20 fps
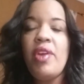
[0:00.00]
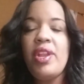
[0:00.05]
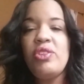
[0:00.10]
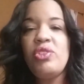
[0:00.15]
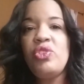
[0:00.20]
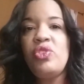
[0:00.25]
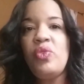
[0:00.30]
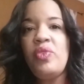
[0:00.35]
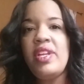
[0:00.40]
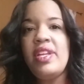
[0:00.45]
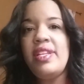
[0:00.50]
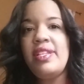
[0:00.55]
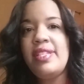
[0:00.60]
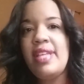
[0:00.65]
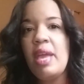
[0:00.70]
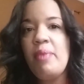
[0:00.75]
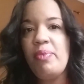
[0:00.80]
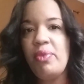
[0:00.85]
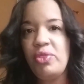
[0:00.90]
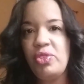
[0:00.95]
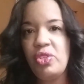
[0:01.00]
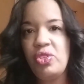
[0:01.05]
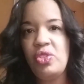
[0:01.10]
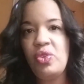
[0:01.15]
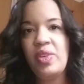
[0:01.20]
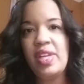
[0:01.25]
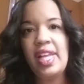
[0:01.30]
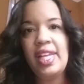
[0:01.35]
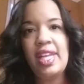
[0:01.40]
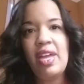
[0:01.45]
what a student is able to
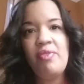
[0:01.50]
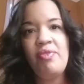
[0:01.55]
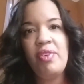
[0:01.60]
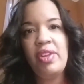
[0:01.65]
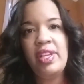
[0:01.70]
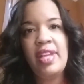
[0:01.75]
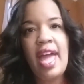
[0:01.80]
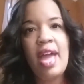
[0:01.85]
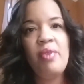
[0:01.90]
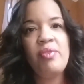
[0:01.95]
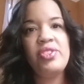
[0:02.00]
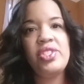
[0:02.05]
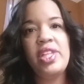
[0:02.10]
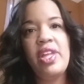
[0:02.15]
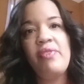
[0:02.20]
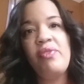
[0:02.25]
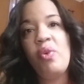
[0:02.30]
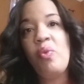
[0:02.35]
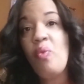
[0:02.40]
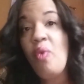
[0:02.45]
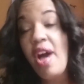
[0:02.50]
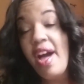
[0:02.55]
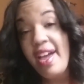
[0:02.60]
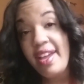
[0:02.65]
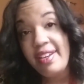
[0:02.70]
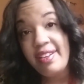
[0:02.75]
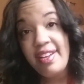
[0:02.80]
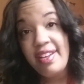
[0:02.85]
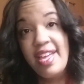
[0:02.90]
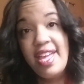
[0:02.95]
do at a language level
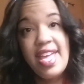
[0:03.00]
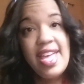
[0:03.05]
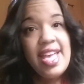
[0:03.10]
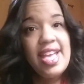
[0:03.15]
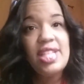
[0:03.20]
1